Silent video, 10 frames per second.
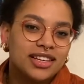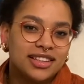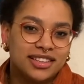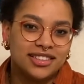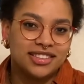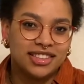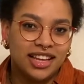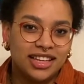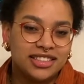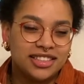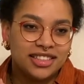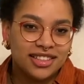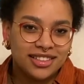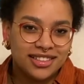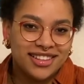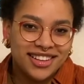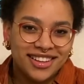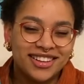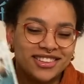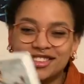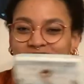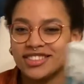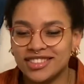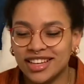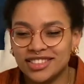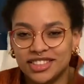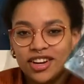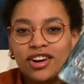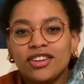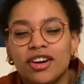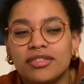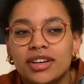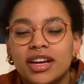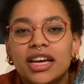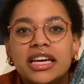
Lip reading: the selection, just the selection hardcover.